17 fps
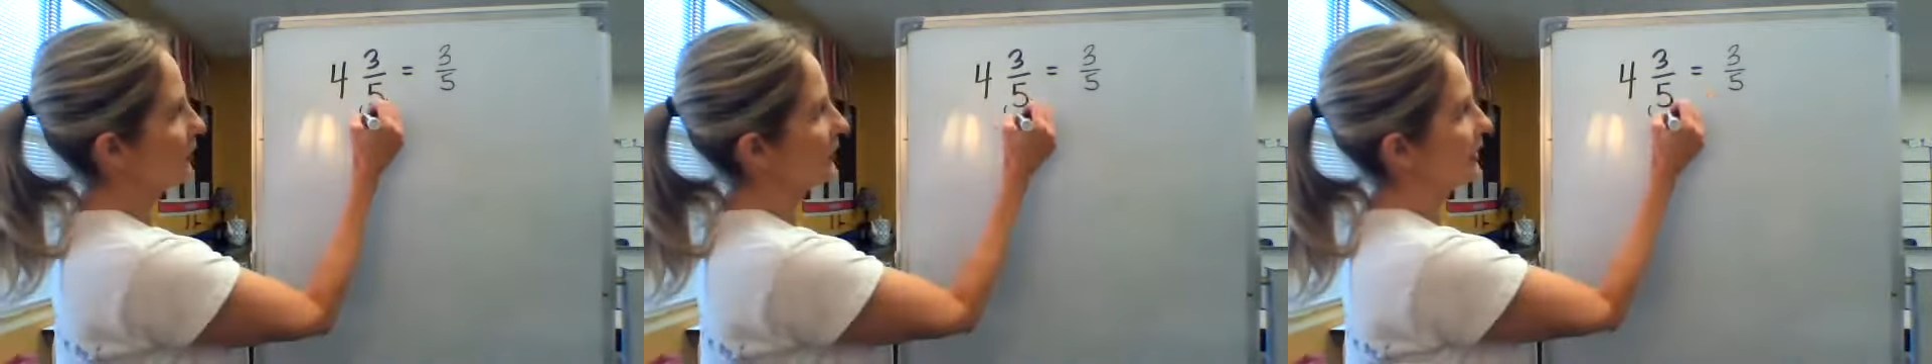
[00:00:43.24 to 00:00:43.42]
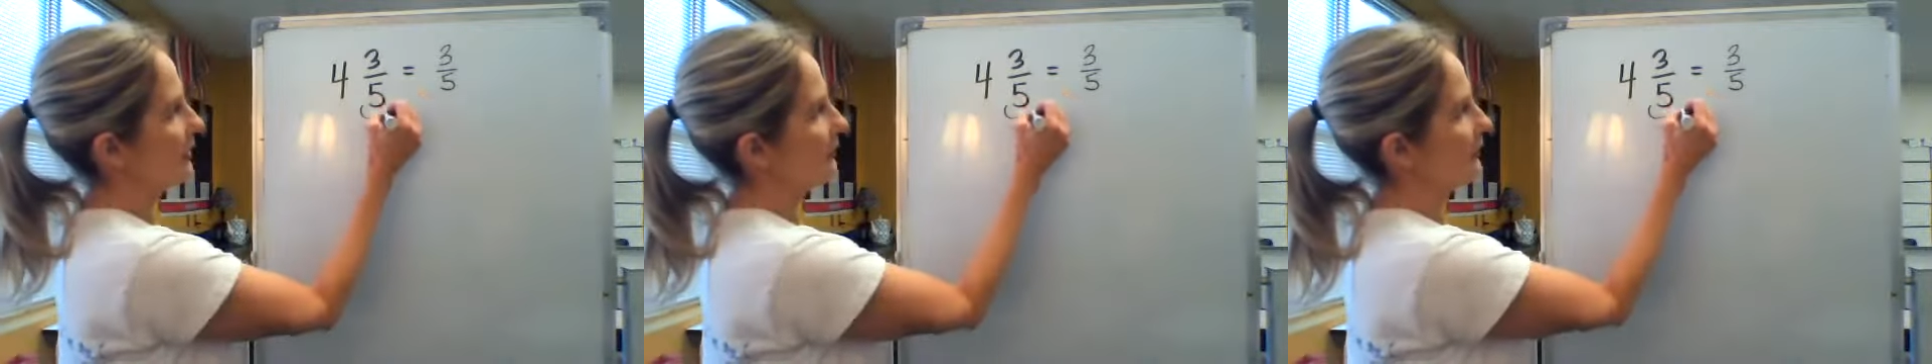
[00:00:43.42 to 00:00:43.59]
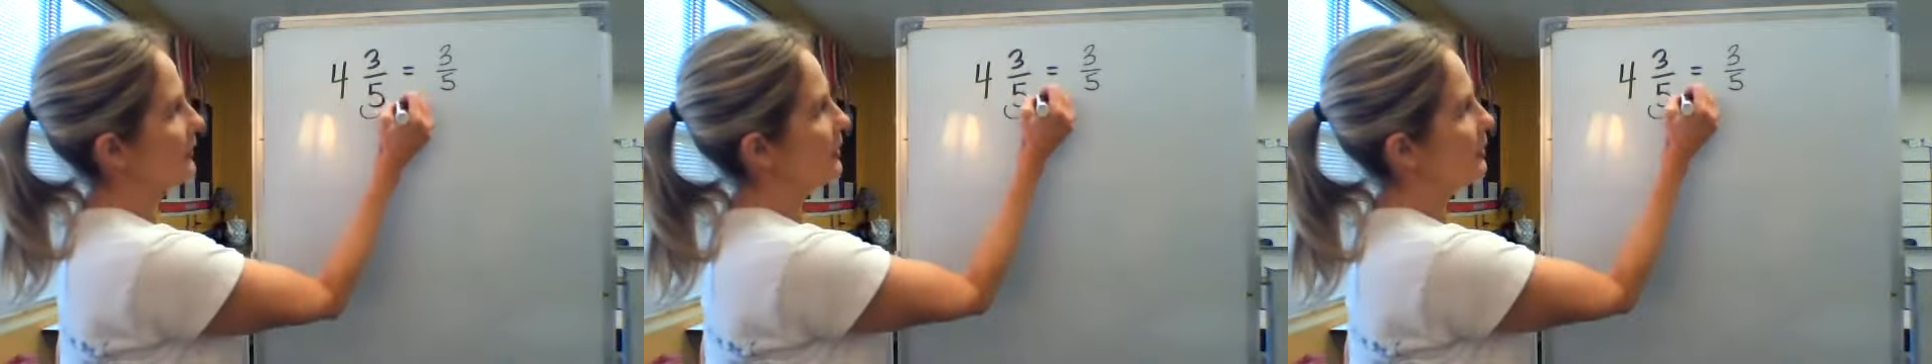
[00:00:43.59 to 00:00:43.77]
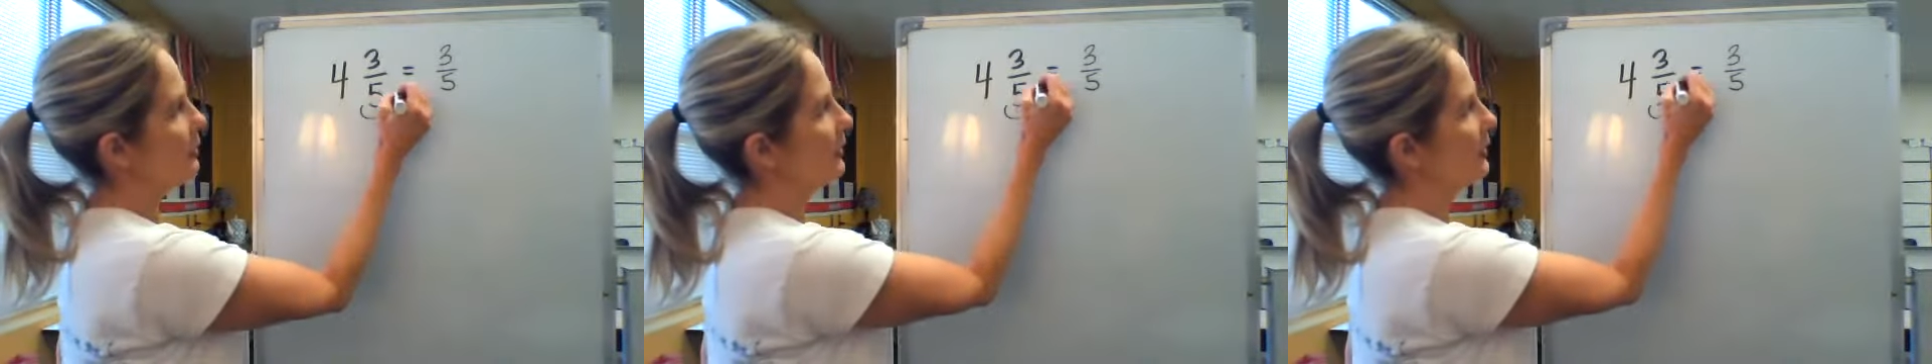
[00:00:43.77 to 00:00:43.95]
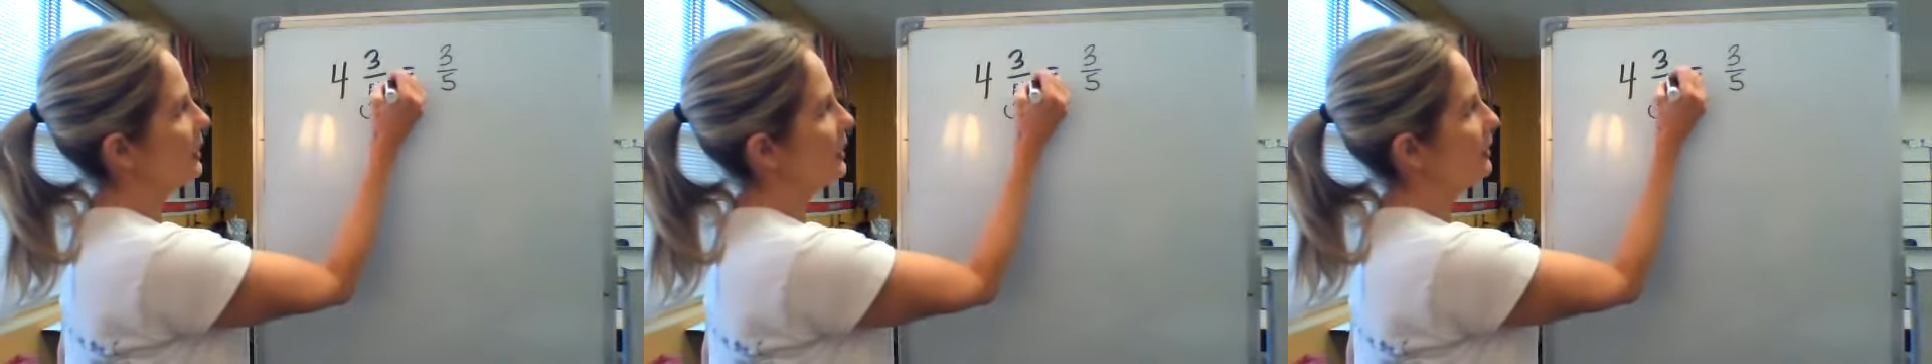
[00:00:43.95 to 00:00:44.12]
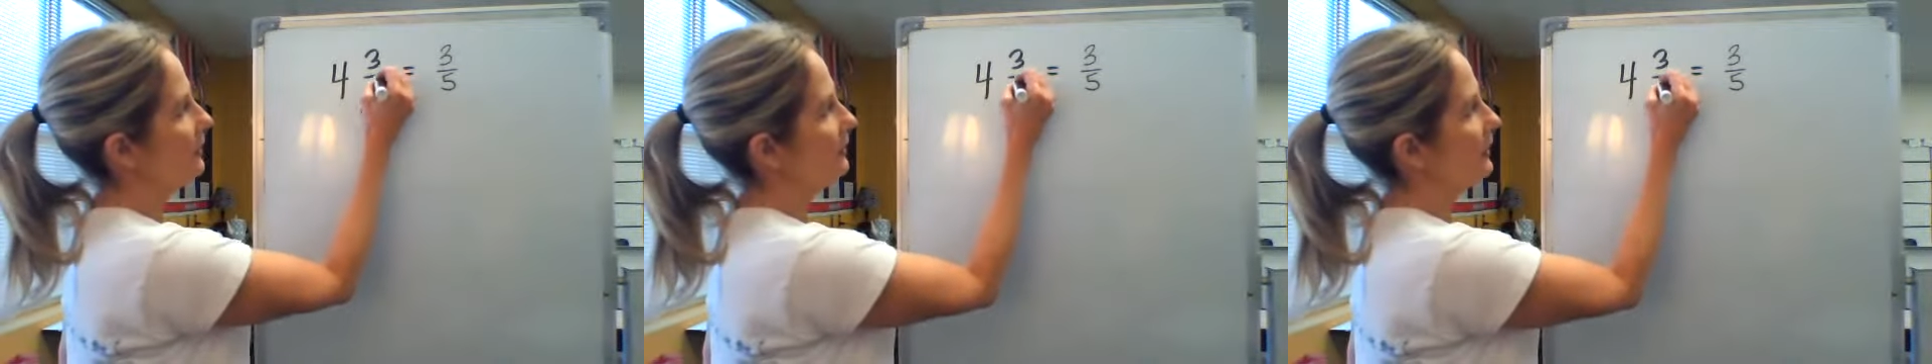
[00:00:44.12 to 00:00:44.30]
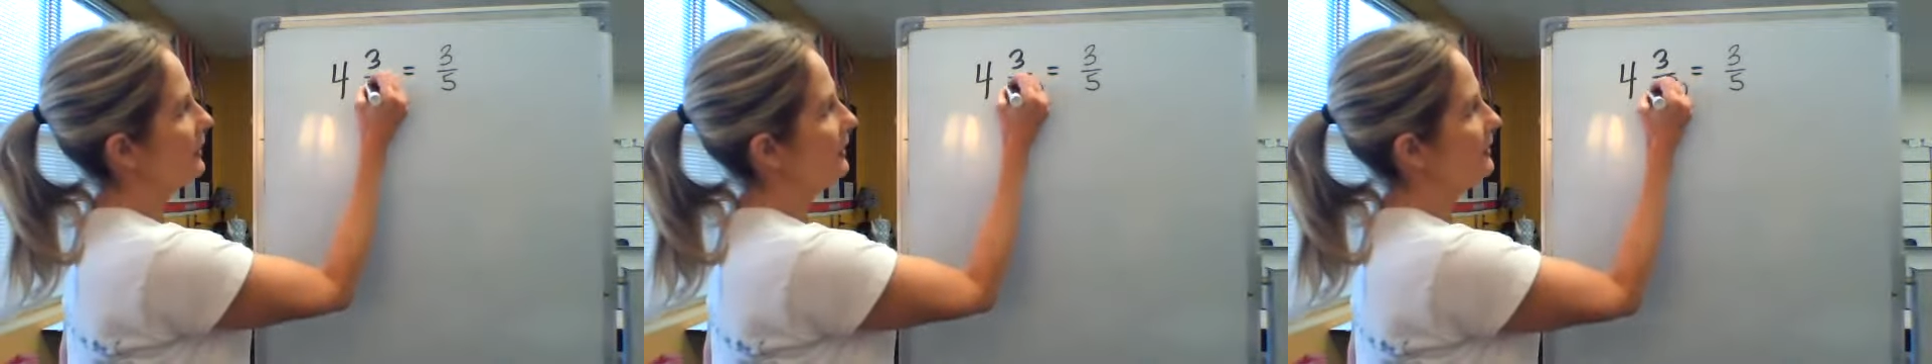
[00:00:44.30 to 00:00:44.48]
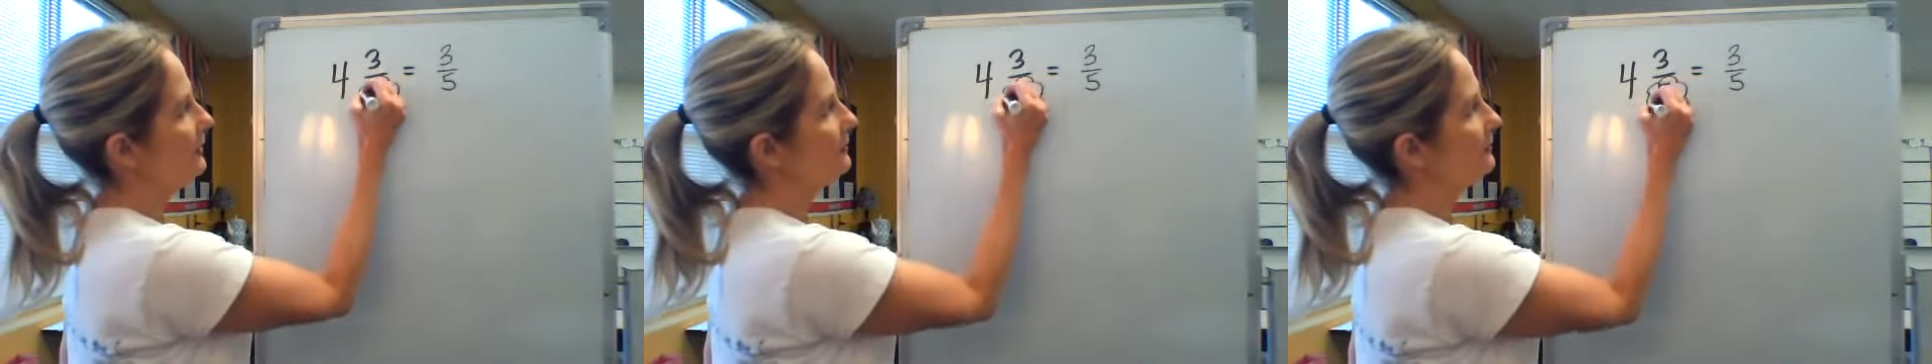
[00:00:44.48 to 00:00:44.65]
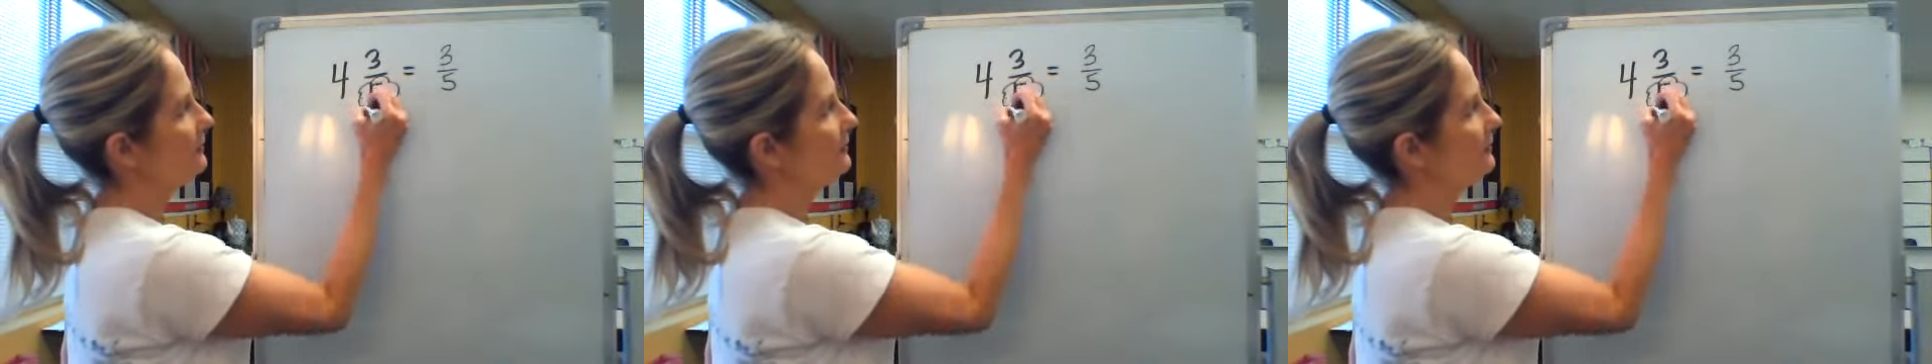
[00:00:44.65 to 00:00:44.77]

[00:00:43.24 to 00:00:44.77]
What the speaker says: we're working with or what unit